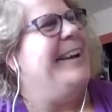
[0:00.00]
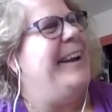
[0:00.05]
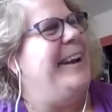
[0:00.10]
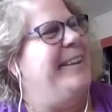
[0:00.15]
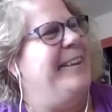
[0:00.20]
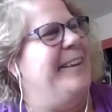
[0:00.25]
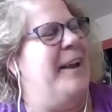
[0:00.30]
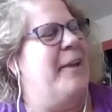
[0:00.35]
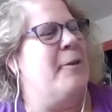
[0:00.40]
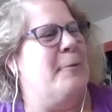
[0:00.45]

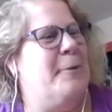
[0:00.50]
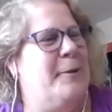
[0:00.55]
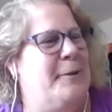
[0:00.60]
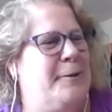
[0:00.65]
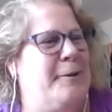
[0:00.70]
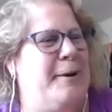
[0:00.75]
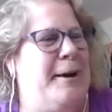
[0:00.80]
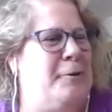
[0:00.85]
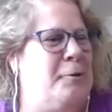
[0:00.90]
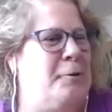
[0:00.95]
And the other one's
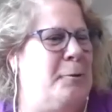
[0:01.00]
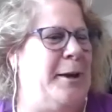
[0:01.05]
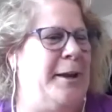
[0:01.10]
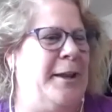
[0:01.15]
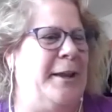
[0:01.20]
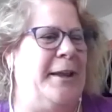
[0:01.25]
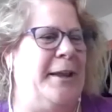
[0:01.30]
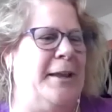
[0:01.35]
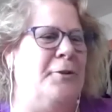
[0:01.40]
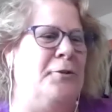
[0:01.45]

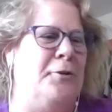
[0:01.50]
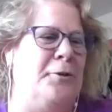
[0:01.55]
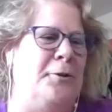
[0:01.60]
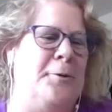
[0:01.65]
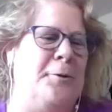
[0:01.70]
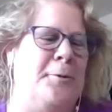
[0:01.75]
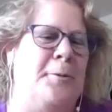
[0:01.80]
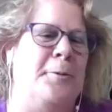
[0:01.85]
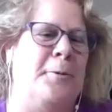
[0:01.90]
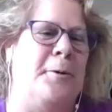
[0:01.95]
graduating in
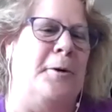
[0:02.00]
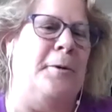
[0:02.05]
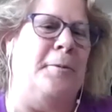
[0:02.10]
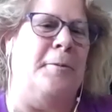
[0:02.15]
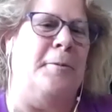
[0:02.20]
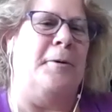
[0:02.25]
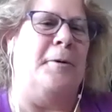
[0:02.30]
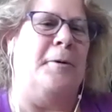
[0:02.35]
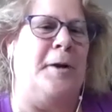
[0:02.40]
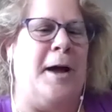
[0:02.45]
June,
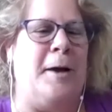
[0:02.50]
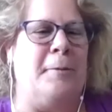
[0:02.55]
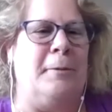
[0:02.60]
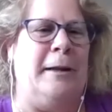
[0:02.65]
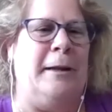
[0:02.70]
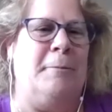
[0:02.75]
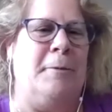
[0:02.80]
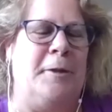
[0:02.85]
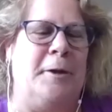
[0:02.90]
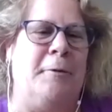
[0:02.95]
or not
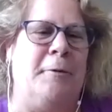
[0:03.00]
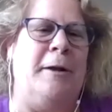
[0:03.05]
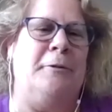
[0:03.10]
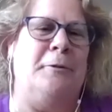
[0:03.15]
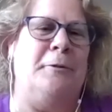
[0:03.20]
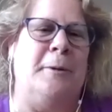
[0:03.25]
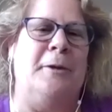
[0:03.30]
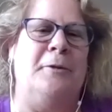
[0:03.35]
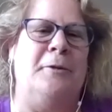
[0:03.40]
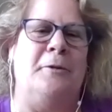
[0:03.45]
really with the
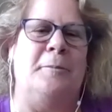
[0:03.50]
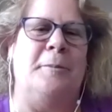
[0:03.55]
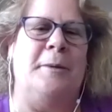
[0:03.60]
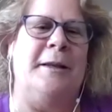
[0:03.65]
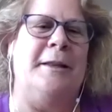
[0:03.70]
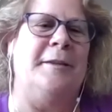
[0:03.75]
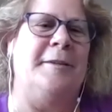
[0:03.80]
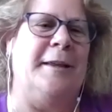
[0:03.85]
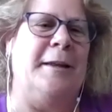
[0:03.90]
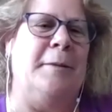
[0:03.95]
graduation, but
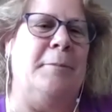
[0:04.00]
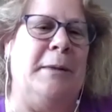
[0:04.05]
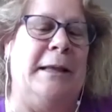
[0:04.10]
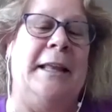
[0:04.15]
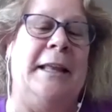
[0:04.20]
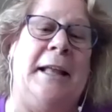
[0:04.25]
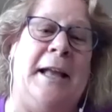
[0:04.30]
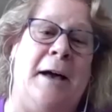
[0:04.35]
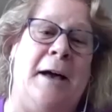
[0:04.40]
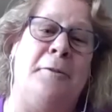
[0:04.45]
he's going to be
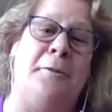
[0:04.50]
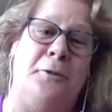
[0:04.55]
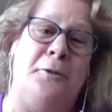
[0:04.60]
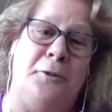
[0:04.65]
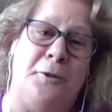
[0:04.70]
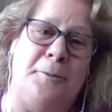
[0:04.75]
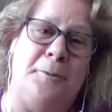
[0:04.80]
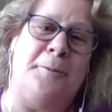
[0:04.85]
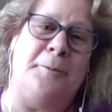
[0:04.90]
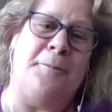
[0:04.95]
getting out in
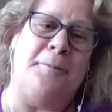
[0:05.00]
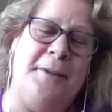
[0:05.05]
June.